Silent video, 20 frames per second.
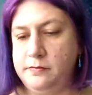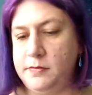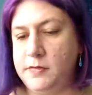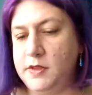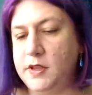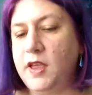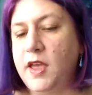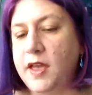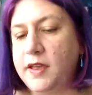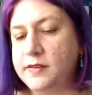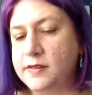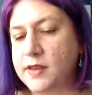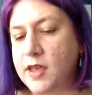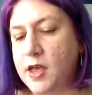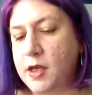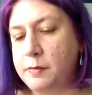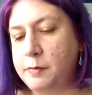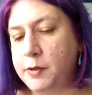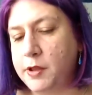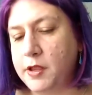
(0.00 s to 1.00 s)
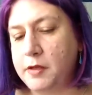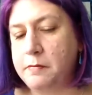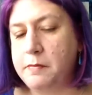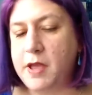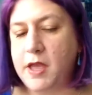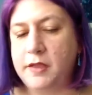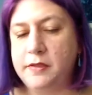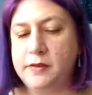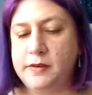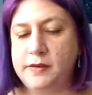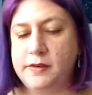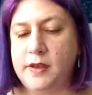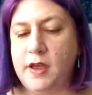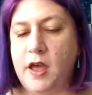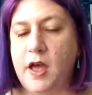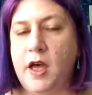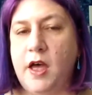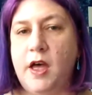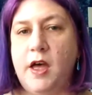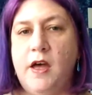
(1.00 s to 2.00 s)
last couple of months
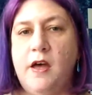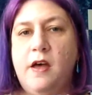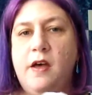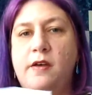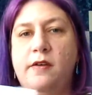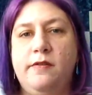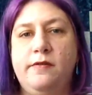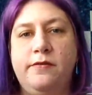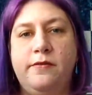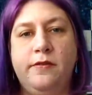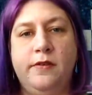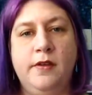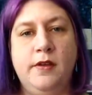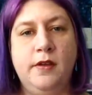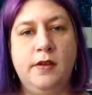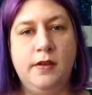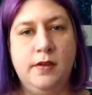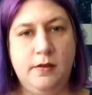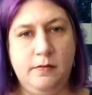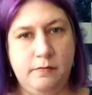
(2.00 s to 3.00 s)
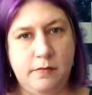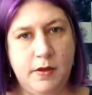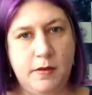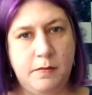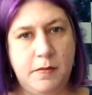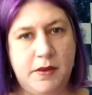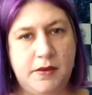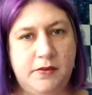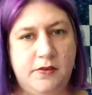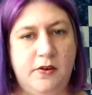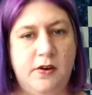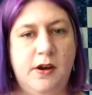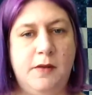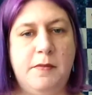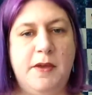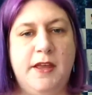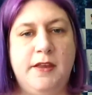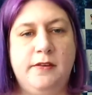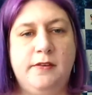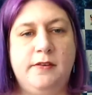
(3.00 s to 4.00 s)
of my mystery
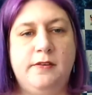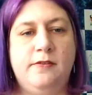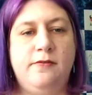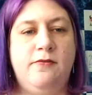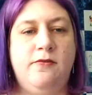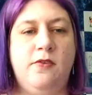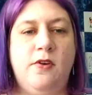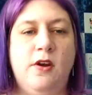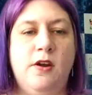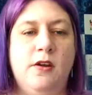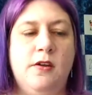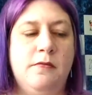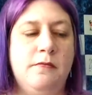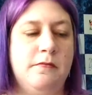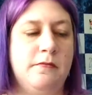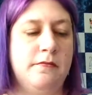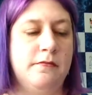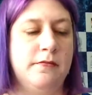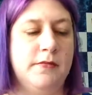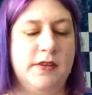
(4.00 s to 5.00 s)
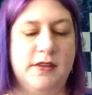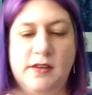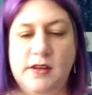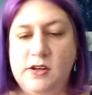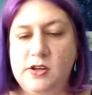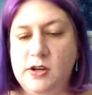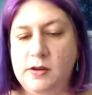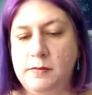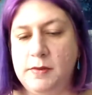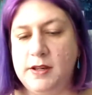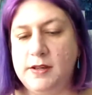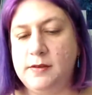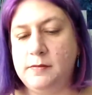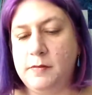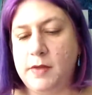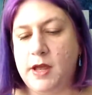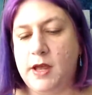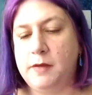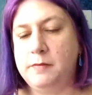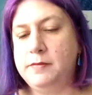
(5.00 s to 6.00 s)
bits from Stitching Bits and
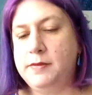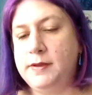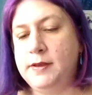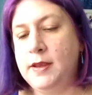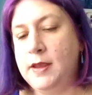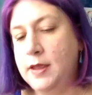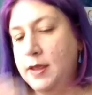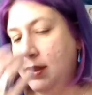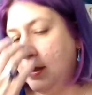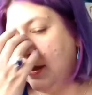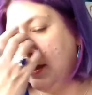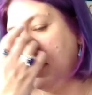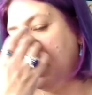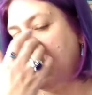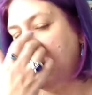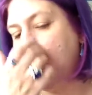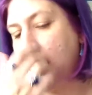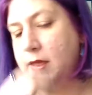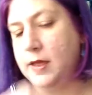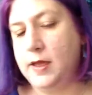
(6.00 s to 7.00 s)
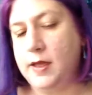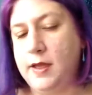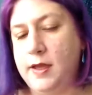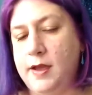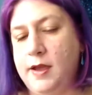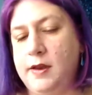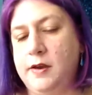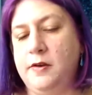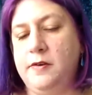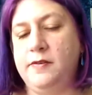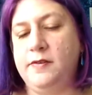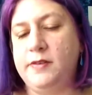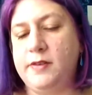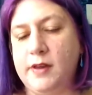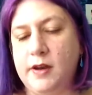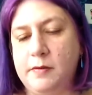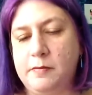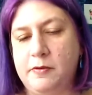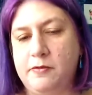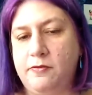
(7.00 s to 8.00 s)
Bobs. I know I've
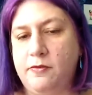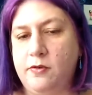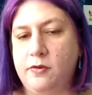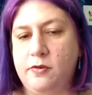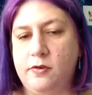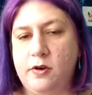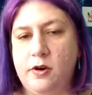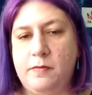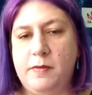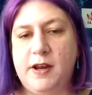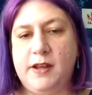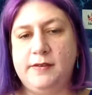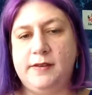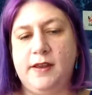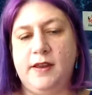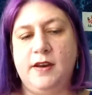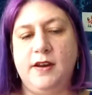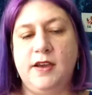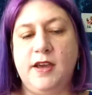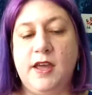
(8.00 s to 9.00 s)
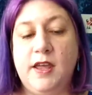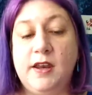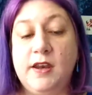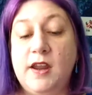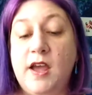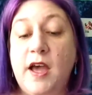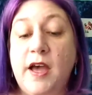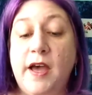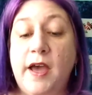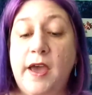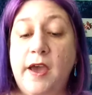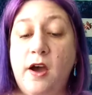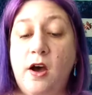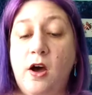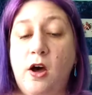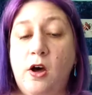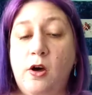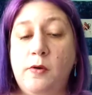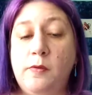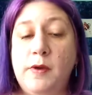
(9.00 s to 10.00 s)
said it before, but I'll say it again. I
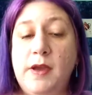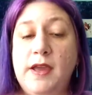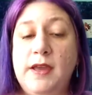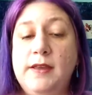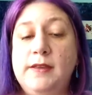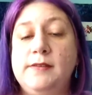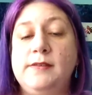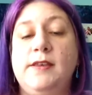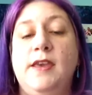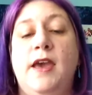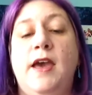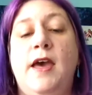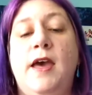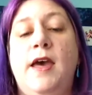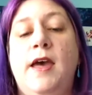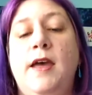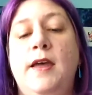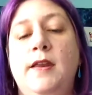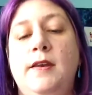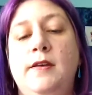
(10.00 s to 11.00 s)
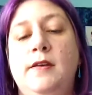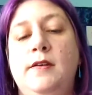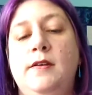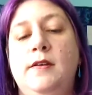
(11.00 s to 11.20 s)
always get,